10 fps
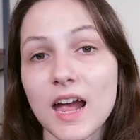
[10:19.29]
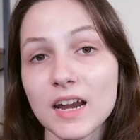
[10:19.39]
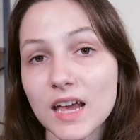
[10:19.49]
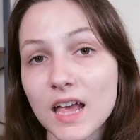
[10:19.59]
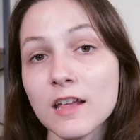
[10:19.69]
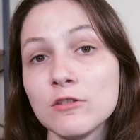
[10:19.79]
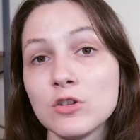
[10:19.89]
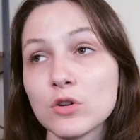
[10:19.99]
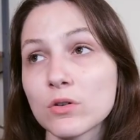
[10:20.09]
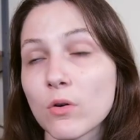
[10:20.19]
And again,
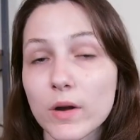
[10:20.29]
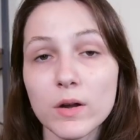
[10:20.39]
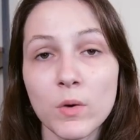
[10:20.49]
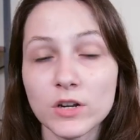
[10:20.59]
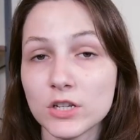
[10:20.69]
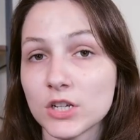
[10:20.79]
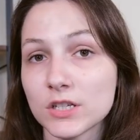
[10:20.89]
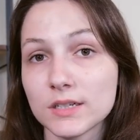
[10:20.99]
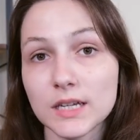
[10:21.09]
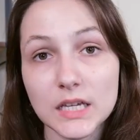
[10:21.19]
you're going to want to
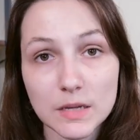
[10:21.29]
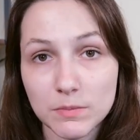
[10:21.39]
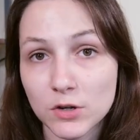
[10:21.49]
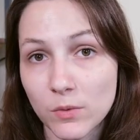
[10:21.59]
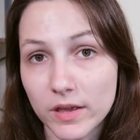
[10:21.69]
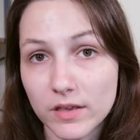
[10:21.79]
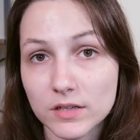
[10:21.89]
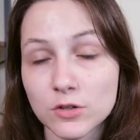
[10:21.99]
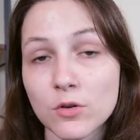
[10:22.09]
just keep doing this.